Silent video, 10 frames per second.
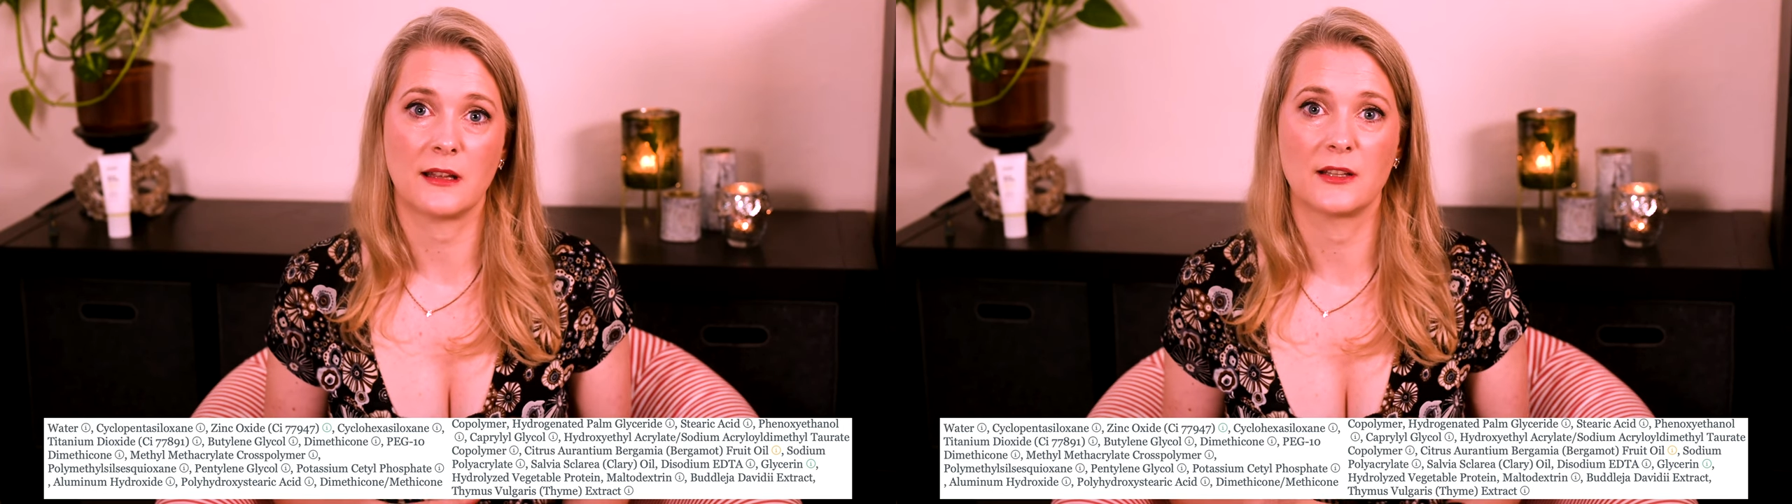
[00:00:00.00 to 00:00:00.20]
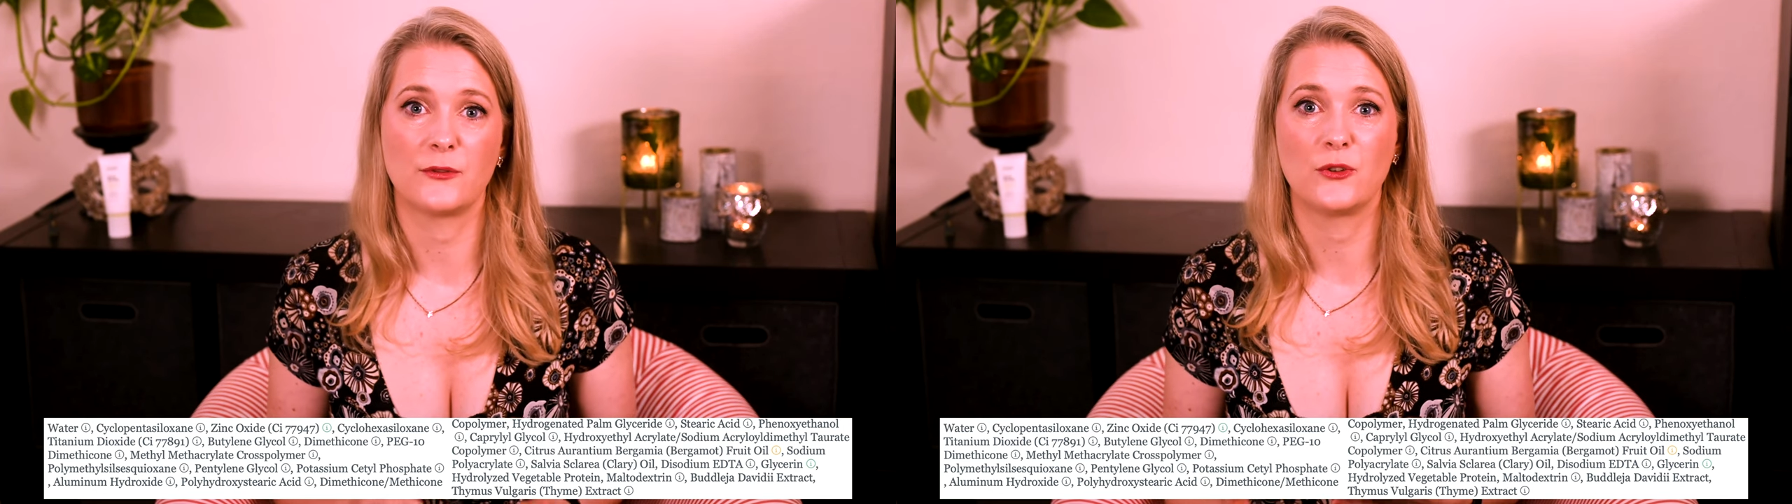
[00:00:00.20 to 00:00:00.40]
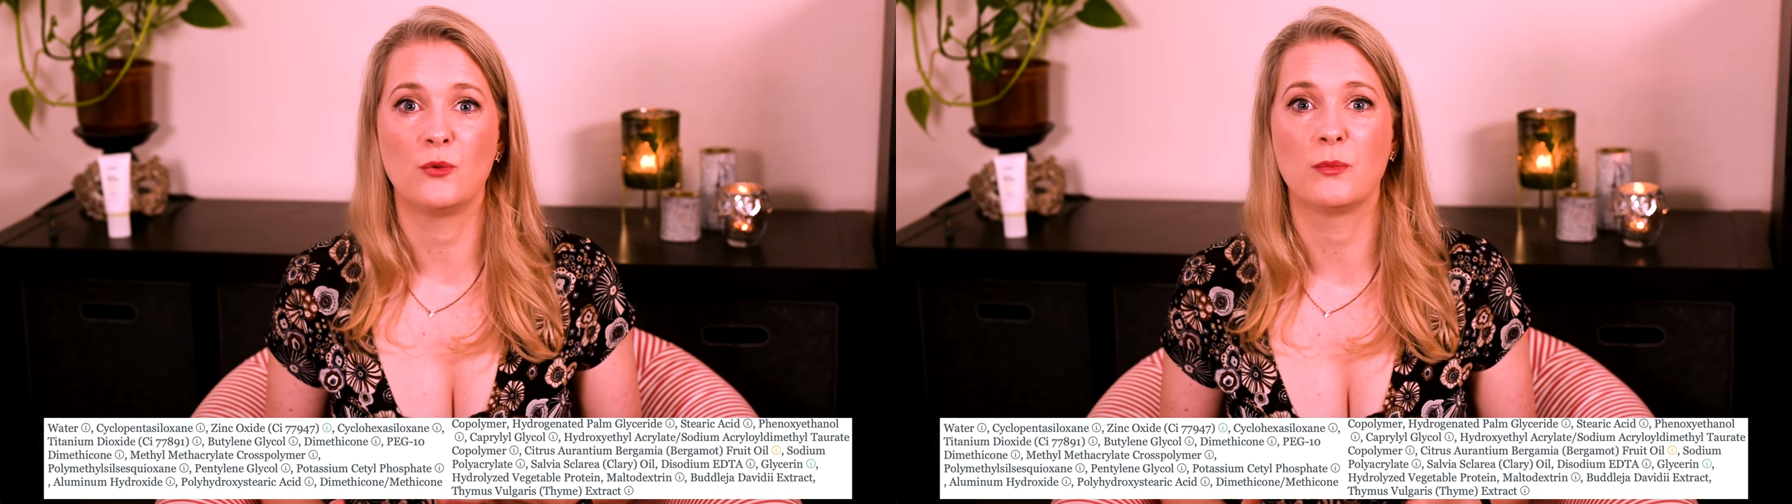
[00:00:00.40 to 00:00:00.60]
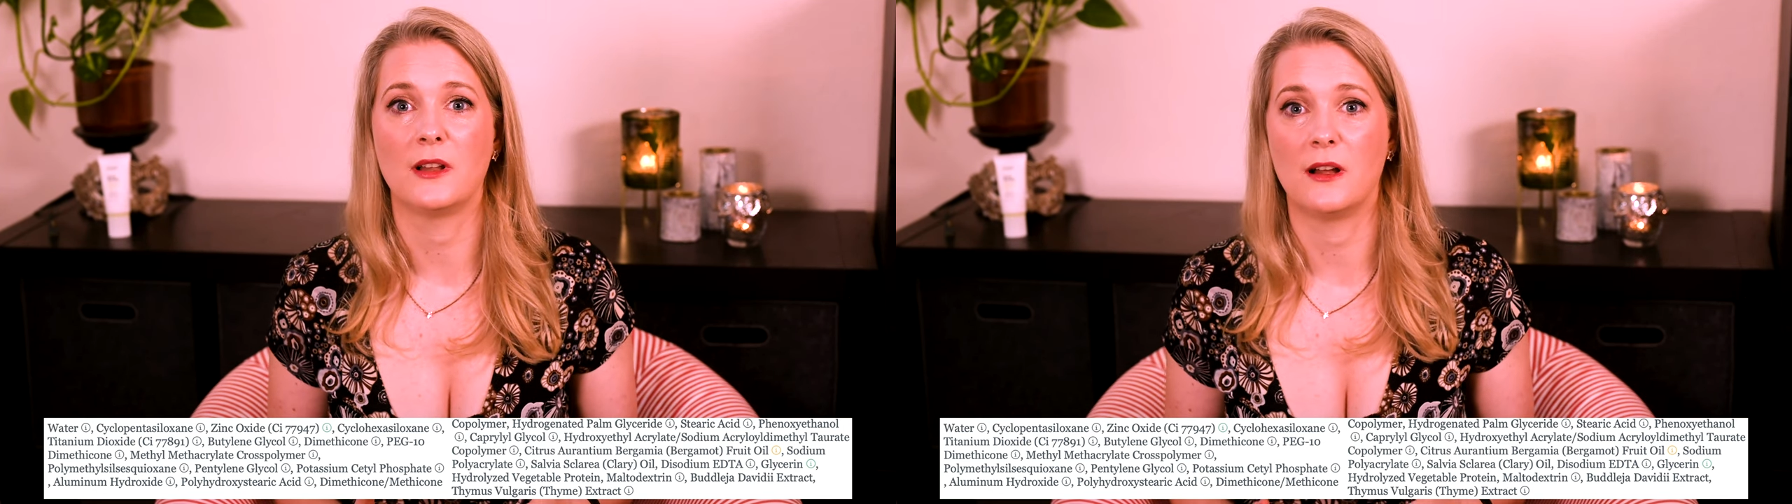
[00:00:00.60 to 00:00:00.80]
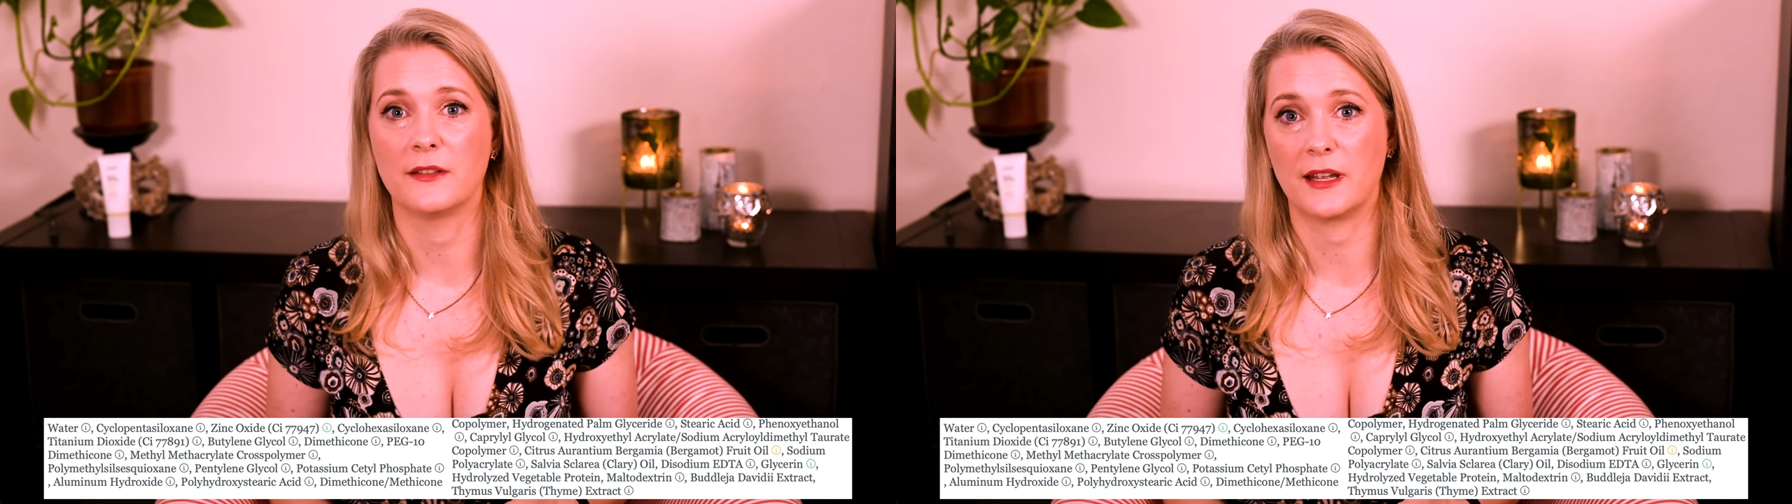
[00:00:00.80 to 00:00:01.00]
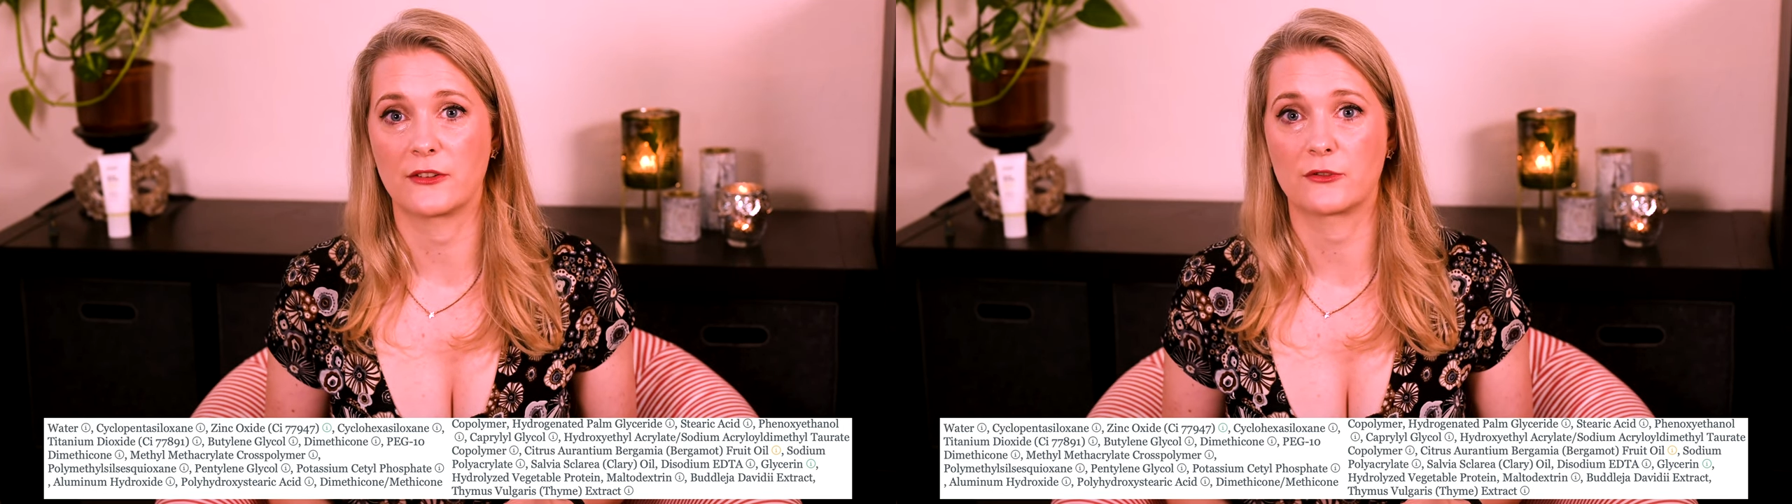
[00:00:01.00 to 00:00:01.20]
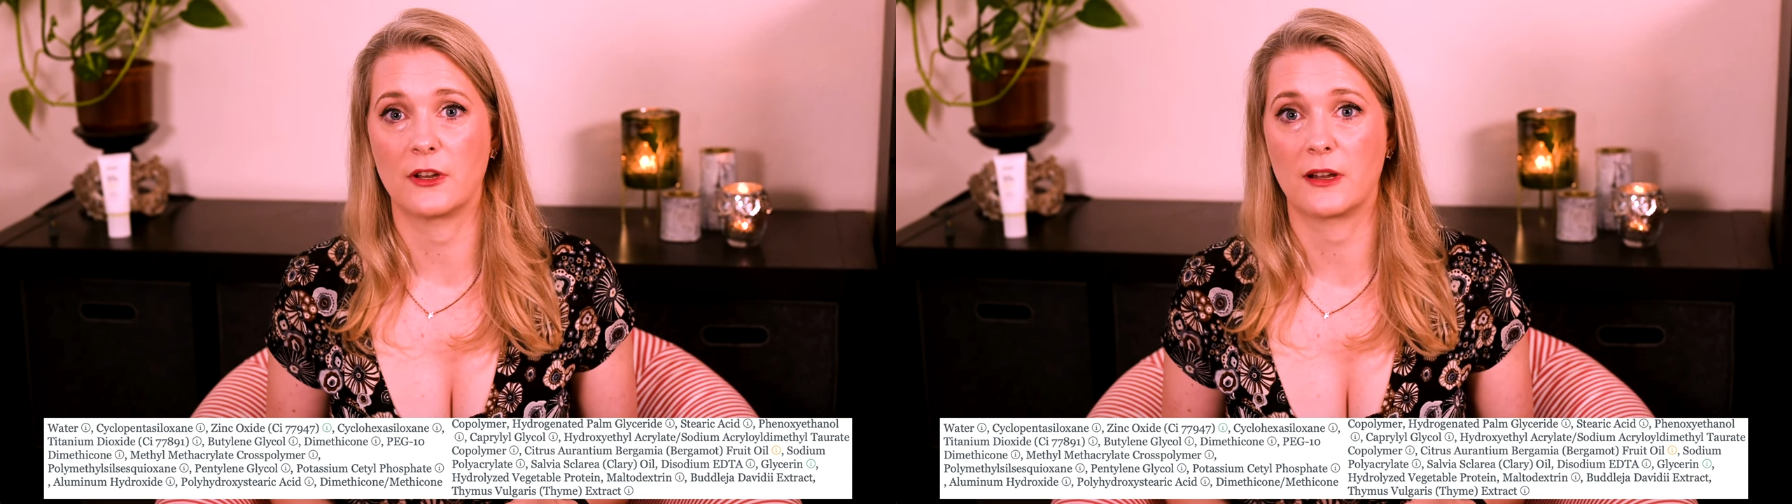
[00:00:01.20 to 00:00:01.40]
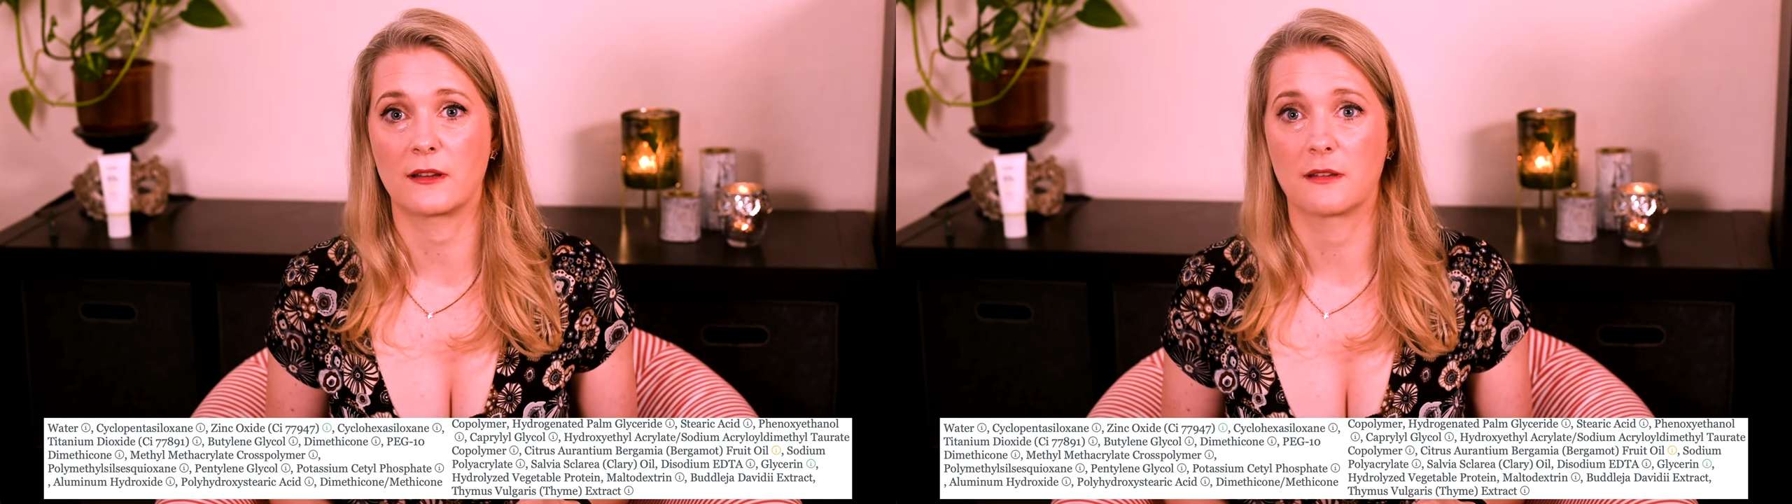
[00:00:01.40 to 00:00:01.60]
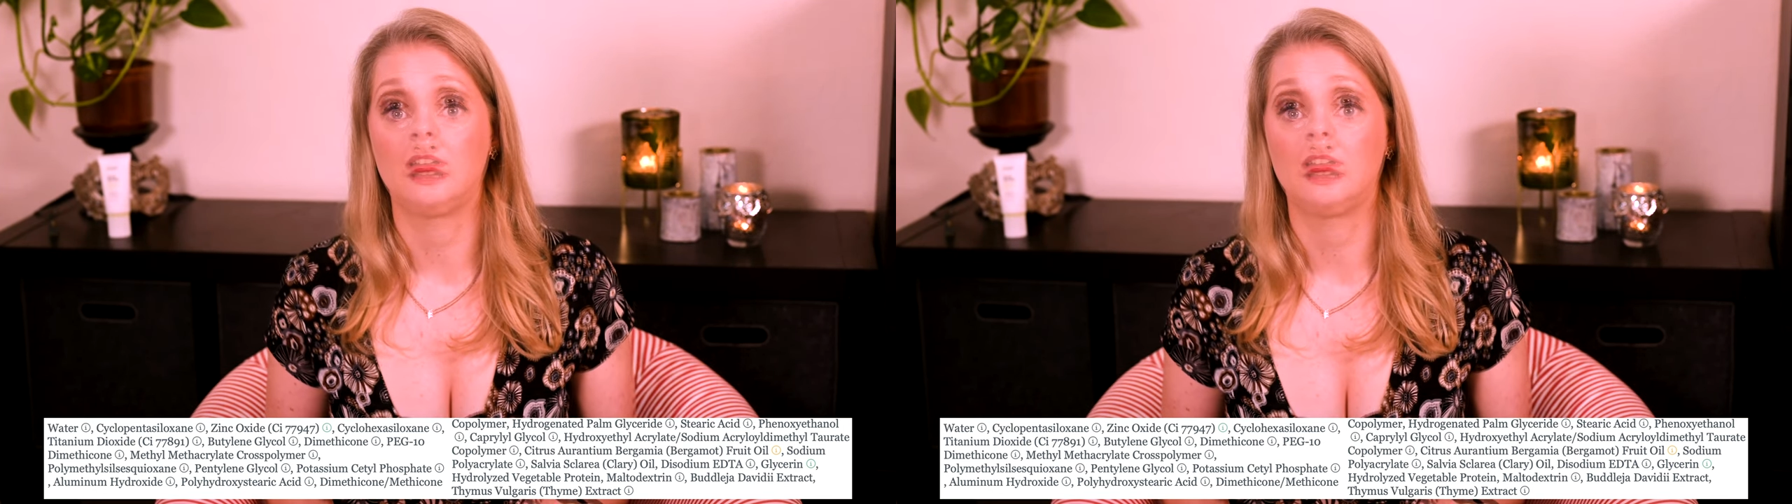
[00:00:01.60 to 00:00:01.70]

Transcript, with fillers: and a few plant extracts.